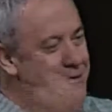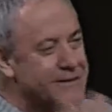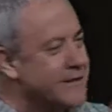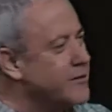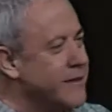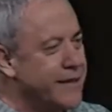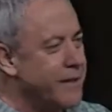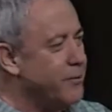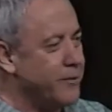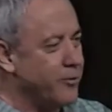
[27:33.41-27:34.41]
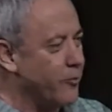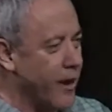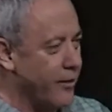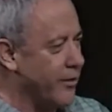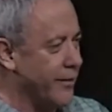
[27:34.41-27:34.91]
It's good to keep people
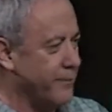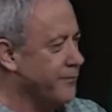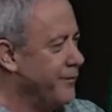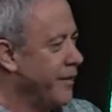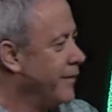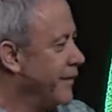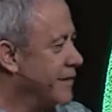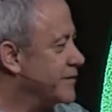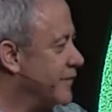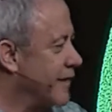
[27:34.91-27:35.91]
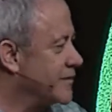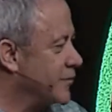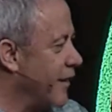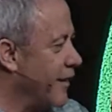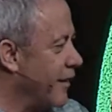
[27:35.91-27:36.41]
riled up. That's, that's
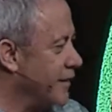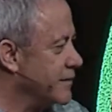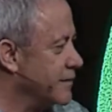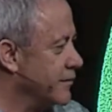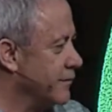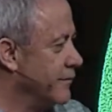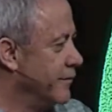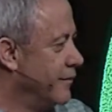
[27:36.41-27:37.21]
what I like to do.